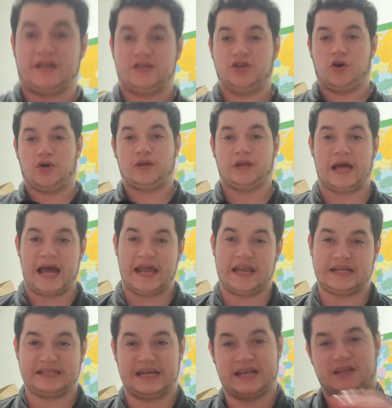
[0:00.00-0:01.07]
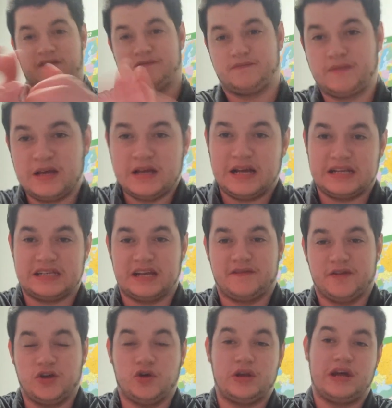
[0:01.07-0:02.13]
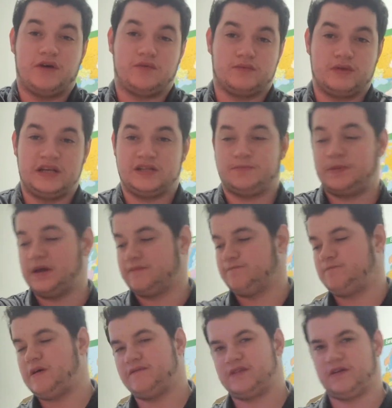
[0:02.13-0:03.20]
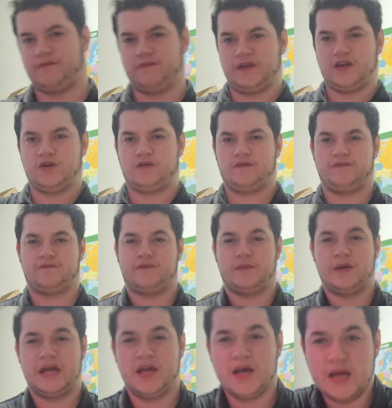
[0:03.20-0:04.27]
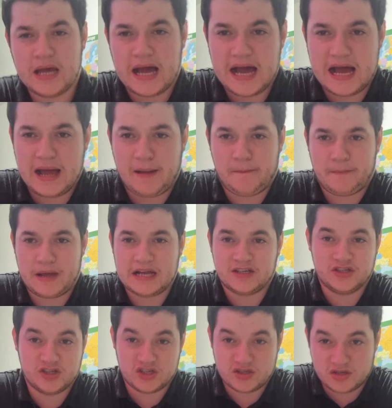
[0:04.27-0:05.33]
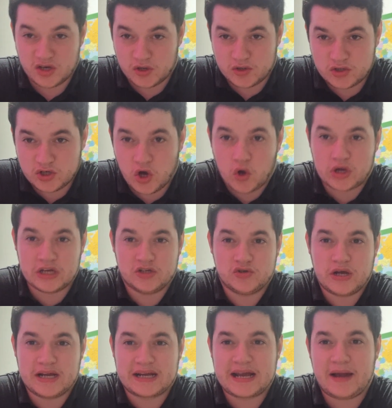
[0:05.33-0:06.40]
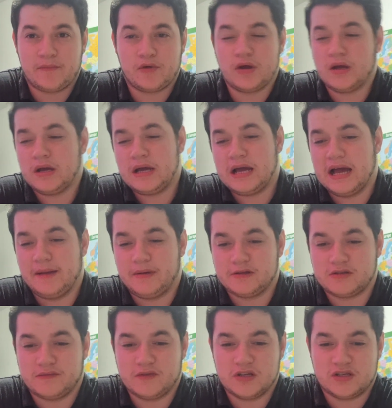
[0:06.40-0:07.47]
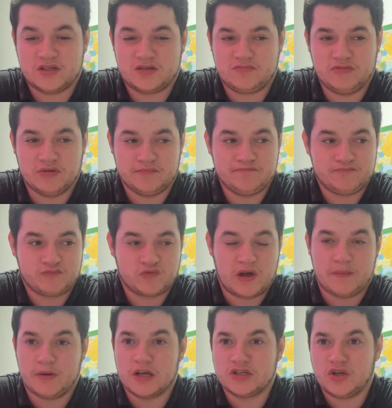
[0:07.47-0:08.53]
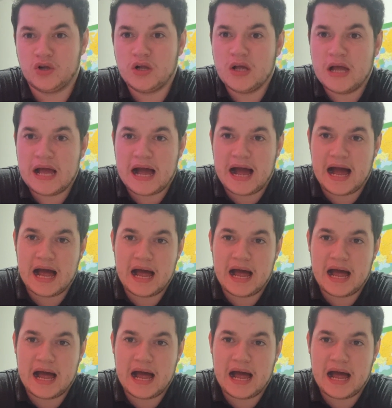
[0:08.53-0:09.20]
Okay, so that's the end of the video. Now it's a bit of a different video for me. Actually, just talking straight at camera about something that's quite personal.